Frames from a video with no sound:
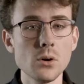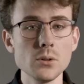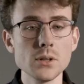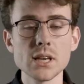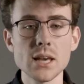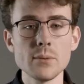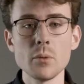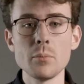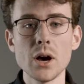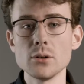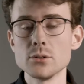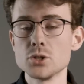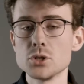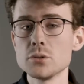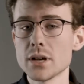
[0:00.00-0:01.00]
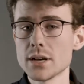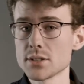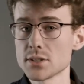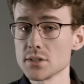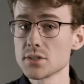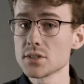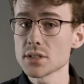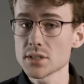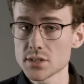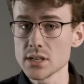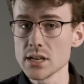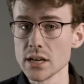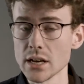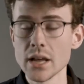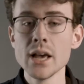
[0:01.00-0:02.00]
only came about in
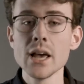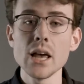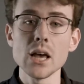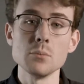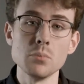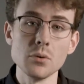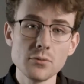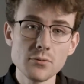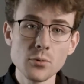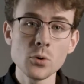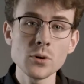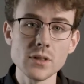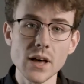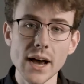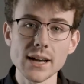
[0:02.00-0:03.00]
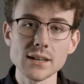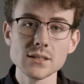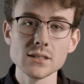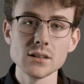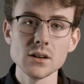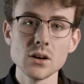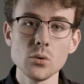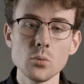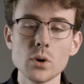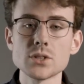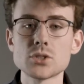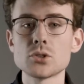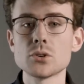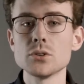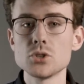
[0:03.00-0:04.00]
2016, and before that,
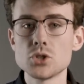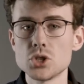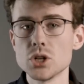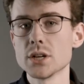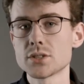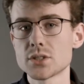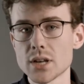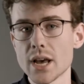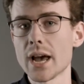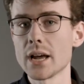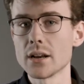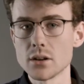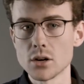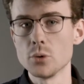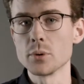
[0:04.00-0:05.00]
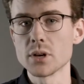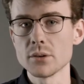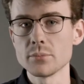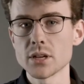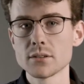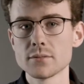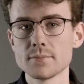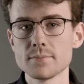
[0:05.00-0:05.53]
Western just had homecoming.